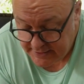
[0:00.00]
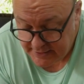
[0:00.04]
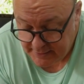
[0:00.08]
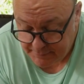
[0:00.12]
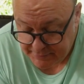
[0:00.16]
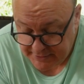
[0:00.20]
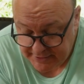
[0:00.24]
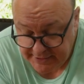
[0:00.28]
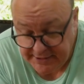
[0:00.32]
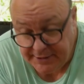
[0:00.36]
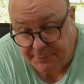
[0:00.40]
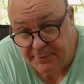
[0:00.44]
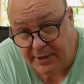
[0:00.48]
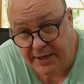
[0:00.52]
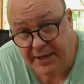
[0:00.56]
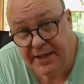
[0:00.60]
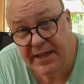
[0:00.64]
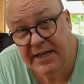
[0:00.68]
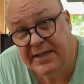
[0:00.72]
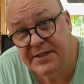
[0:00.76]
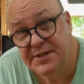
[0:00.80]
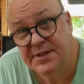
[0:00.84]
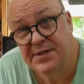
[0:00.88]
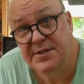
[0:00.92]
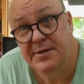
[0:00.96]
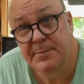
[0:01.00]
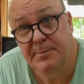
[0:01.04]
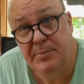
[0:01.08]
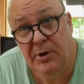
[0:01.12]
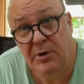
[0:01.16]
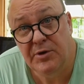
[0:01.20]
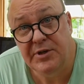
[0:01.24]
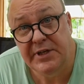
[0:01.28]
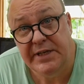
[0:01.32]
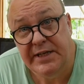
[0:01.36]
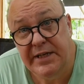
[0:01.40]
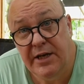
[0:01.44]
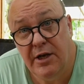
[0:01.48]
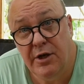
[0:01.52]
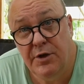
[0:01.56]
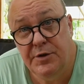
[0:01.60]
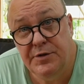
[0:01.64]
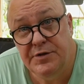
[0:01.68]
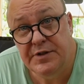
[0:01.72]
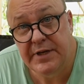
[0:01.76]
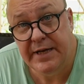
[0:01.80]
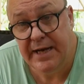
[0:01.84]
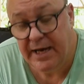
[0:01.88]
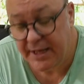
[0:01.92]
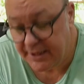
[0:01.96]
But anyway, that's the body glued
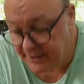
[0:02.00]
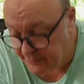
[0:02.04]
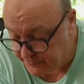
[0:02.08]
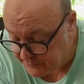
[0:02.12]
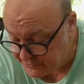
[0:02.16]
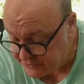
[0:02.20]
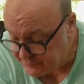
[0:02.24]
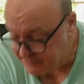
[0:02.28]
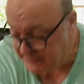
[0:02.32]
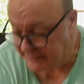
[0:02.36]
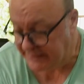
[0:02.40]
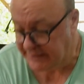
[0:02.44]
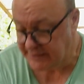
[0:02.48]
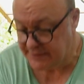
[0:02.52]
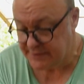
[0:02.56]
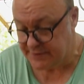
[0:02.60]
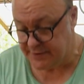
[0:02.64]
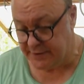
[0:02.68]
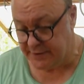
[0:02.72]
together, which means